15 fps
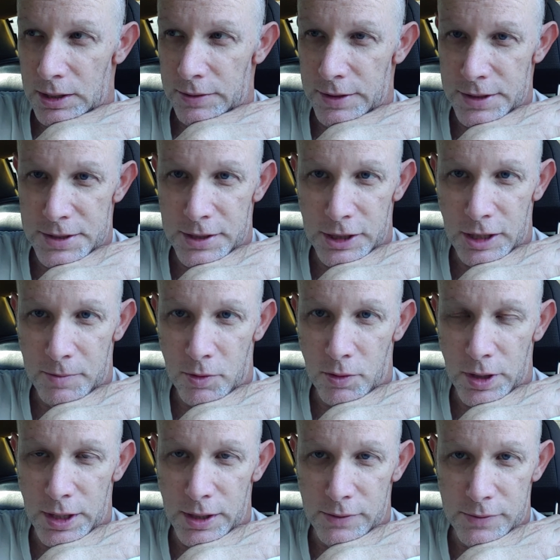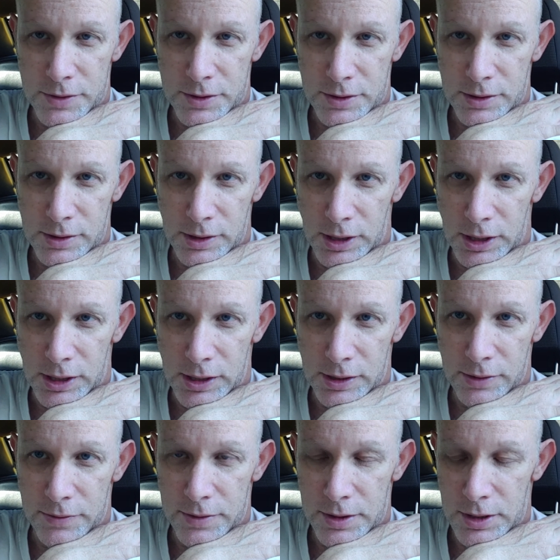This time around,
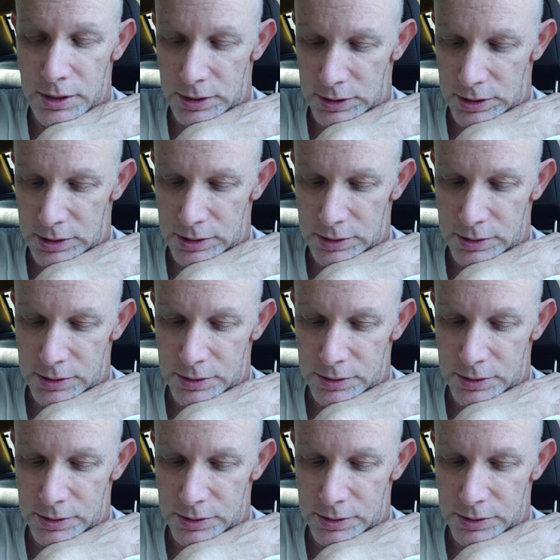uh, the uh,